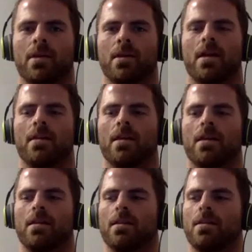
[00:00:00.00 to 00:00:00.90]
And
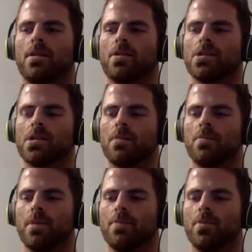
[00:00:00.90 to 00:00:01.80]
then there's some
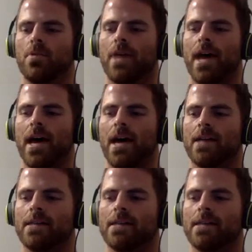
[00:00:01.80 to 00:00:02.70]
people
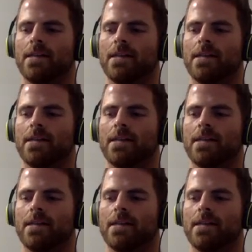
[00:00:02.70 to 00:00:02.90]
that